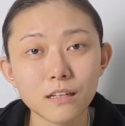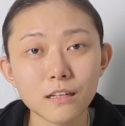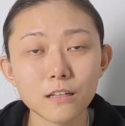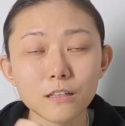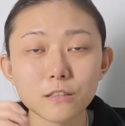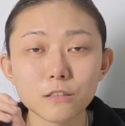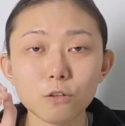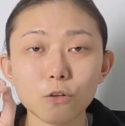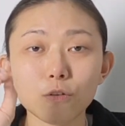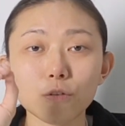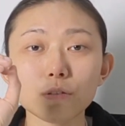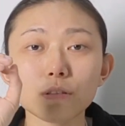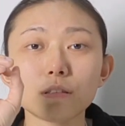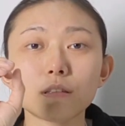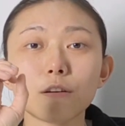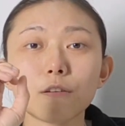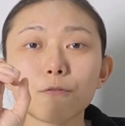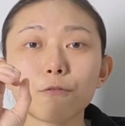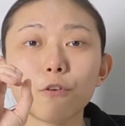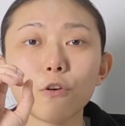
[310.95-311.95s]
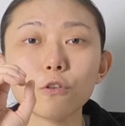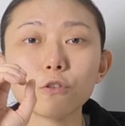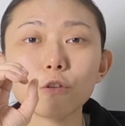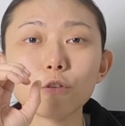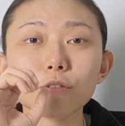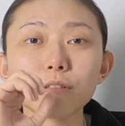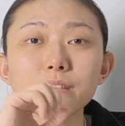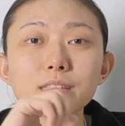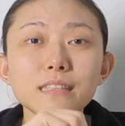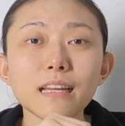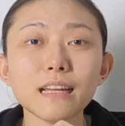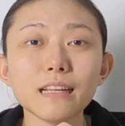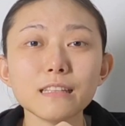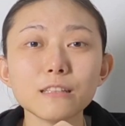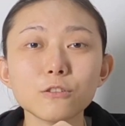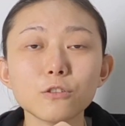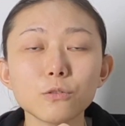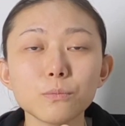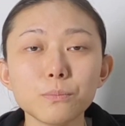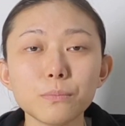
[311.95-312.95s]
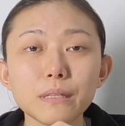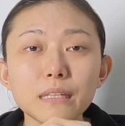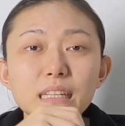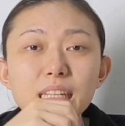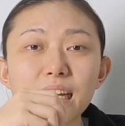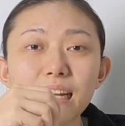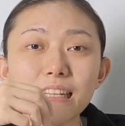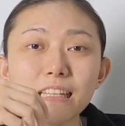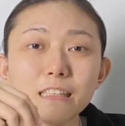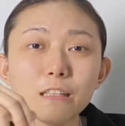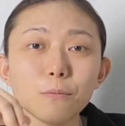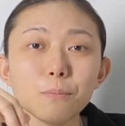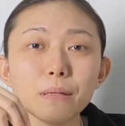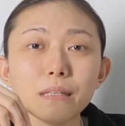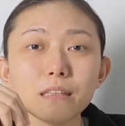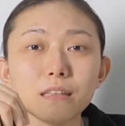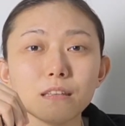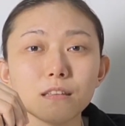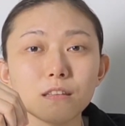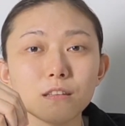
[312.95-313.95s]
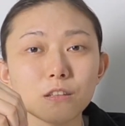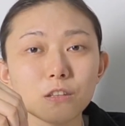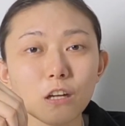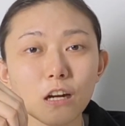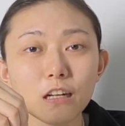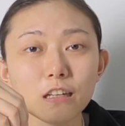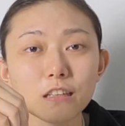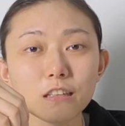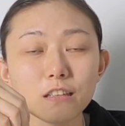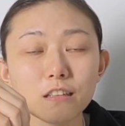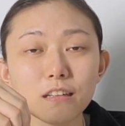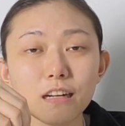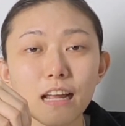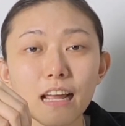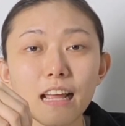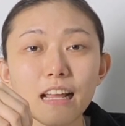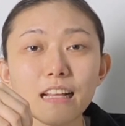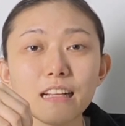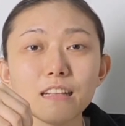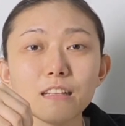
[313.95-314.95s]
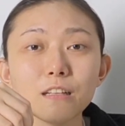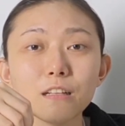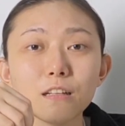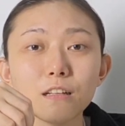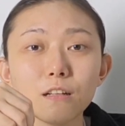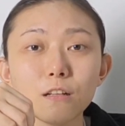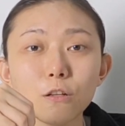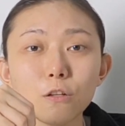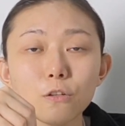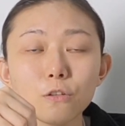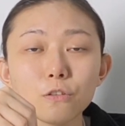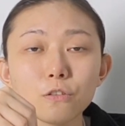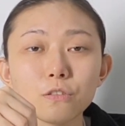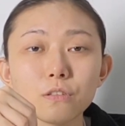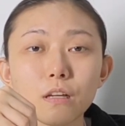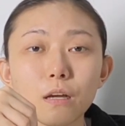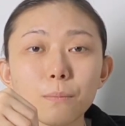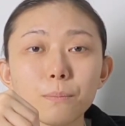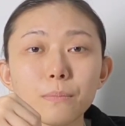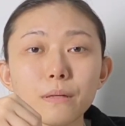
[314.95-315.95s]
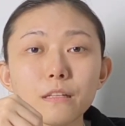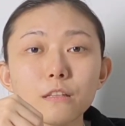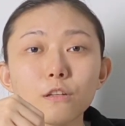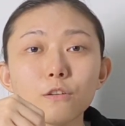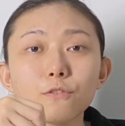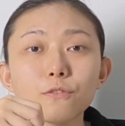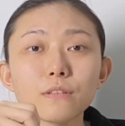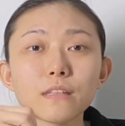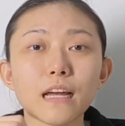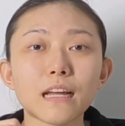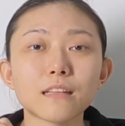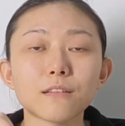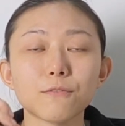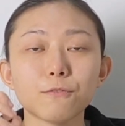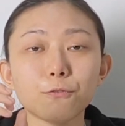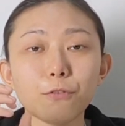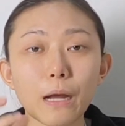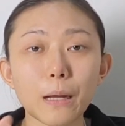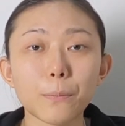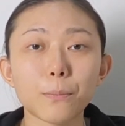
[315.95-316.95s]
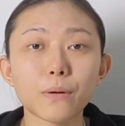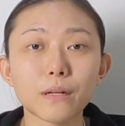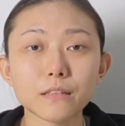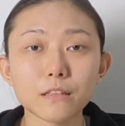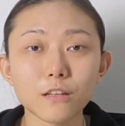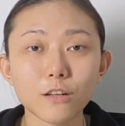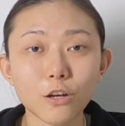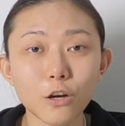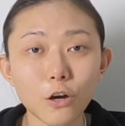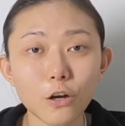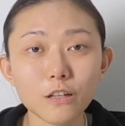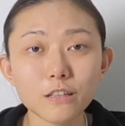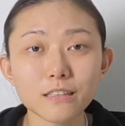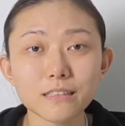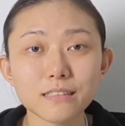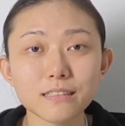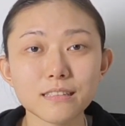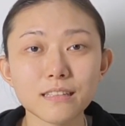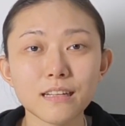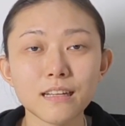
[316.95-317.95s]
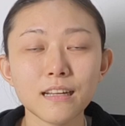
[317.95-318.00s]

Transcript: So the photos tend to be a little bit darker and lose a bit of that vibrant colors.